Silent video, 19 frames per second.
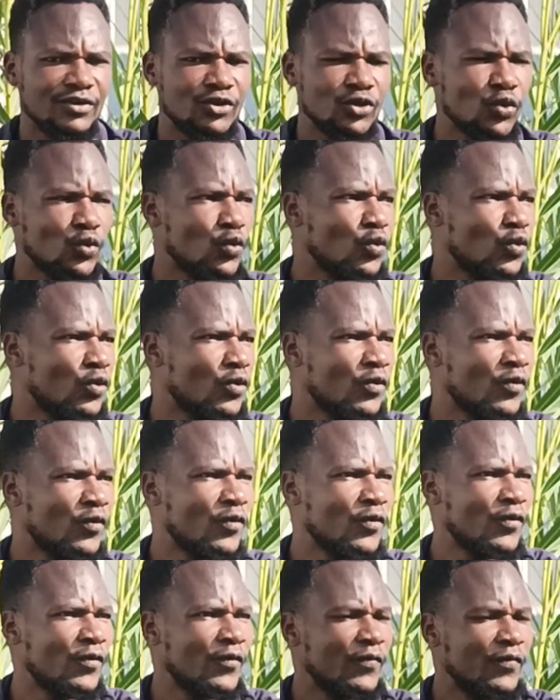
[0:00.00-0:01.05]
to
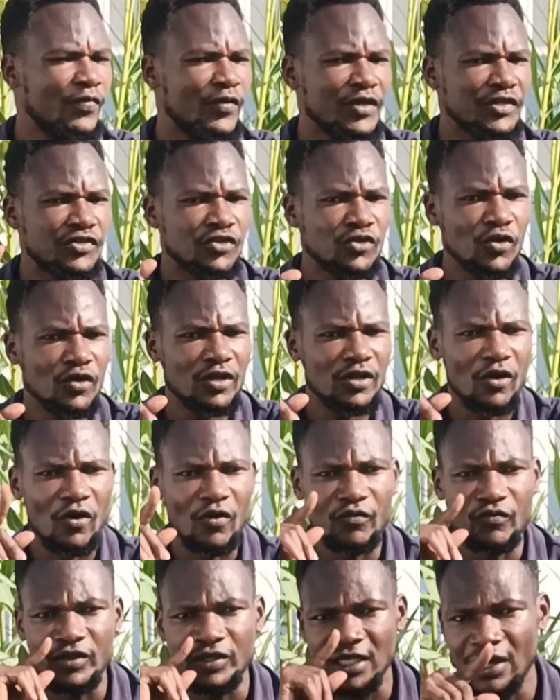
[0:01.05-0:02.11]
the story
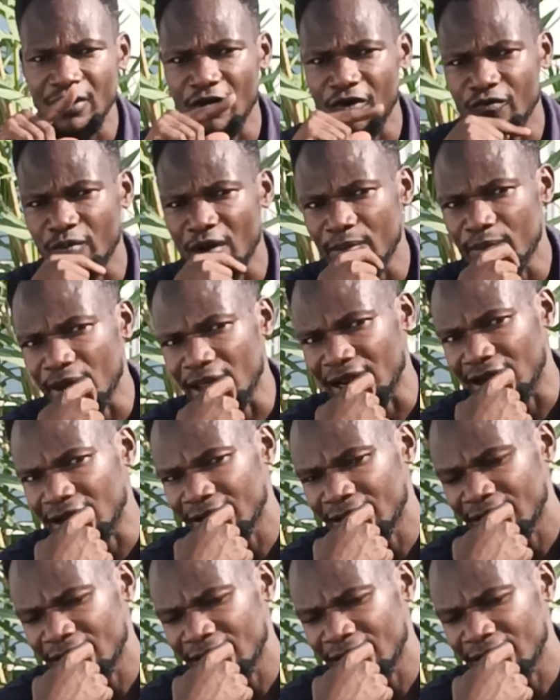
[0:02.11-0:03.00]
of the Tower of Babel.